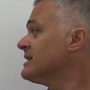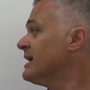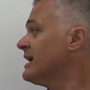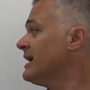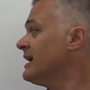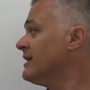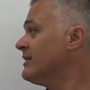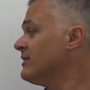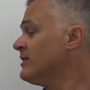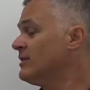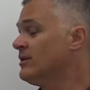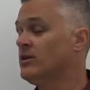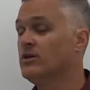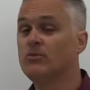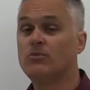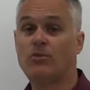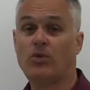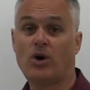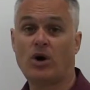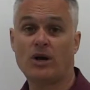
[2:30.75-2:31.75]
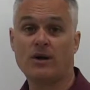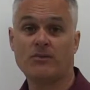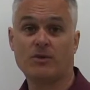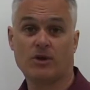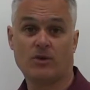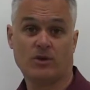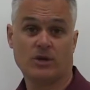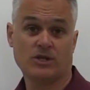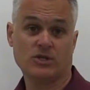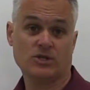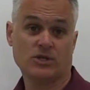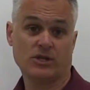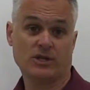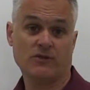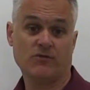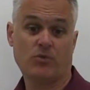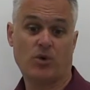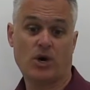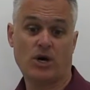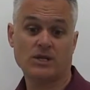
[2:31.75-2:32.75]
and the bottom equation
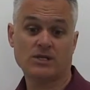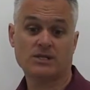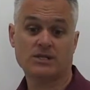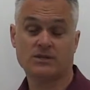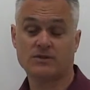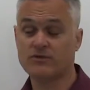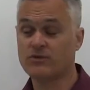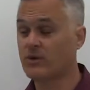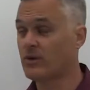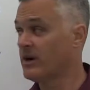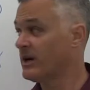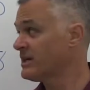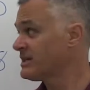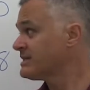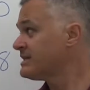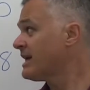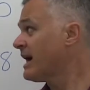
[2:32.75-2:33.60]
leave positive 4x.